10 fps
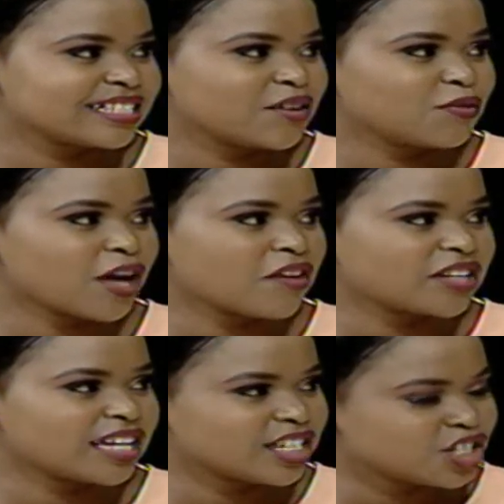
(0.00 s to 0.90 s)
If you have
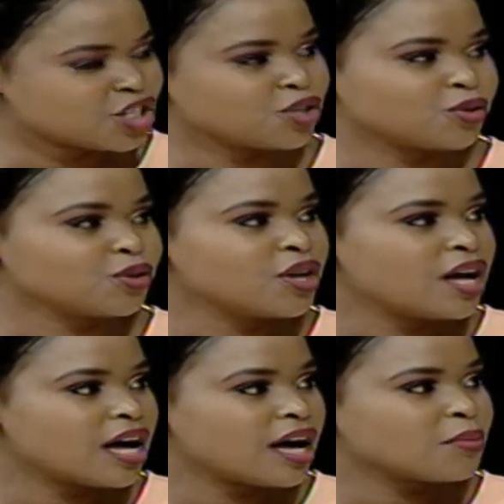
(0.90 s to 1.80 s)
an additional
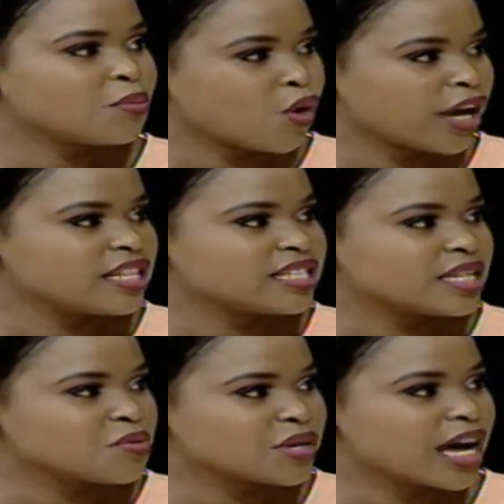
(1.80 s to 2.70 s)
uh, points
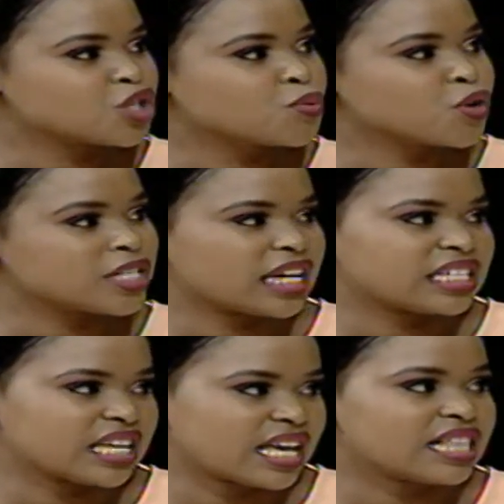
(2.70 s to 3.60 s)
in regard to
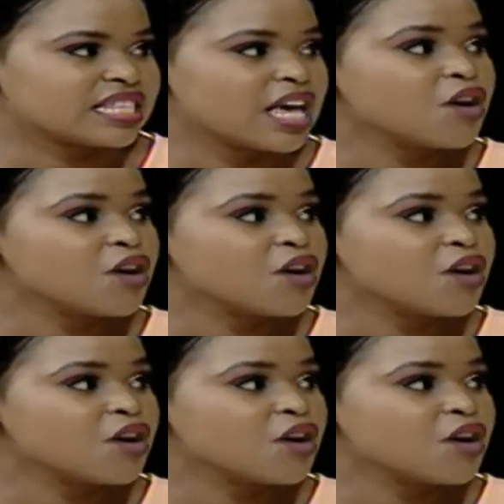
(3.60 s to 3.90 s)
protecting health,